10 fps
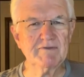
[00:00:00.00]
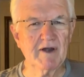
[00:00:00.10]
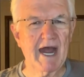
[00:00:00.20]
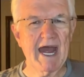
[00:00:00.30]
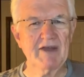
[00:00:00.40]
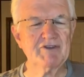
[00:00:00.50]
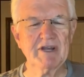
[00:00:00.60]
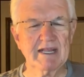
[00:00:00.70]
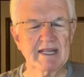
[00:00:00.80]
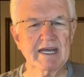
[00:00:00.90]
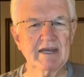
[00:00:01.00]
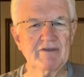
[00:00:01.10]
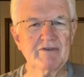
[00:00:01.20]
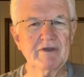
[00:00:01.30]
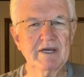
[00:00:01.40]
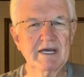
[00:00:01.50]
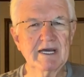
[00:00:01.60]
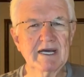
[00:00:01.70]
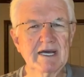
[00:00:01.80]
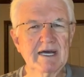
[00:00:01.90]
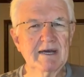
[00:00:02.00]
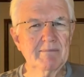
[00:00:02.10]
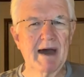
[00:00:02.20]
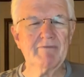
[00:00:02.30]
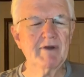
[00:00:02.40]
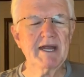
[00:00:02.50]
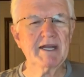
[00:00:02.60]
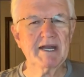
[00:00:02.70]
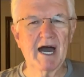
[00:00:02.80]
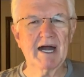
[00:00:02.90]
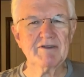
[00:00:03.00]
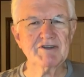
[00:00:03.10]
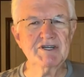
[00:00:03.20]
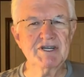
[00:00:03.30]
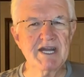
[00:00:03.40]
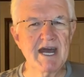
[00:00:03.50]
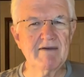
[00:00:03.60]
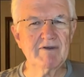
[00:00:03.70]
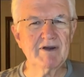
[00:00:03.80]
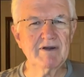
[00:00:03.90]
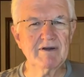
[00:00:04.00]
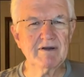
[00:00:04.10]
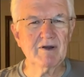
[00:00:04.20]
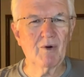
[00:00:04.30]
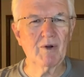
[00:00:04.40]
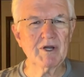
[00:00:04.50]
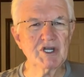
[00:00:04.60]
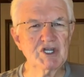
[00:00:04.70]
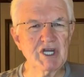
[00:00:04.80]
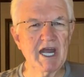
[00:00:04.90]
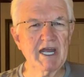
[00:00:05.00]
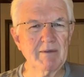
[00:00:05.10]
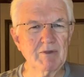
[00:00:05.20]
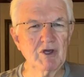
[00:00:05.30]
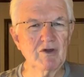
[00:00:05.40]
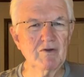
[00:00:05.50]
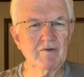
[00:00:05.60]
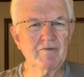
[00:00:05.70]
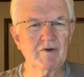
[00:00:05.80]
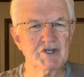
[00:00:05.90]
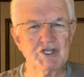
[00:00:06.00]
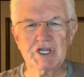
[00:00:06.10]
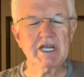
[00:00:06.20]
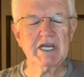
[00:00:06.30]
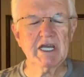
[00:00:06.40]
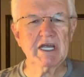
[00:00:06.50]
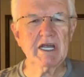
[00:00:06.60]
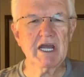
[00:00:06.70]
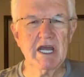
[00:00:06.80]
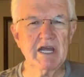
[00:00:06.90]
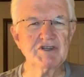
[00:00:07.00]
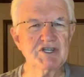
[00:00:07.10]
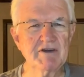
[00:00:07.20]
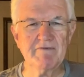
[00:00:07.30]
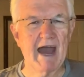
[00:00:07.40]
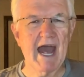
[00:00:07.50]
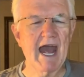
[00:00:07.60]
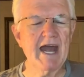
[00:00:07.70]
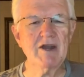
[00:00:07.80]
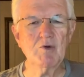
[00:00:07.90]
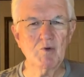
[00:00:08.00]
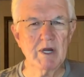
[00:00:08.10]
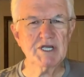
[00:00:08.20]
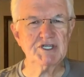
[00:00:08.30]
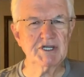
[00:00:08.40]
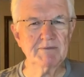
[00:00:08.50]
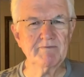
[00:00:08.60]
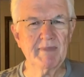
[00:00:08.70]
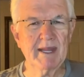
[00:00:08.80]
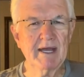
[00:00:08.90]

for asking this. My friend, God's never going to shame you for seeking His divine wisdom.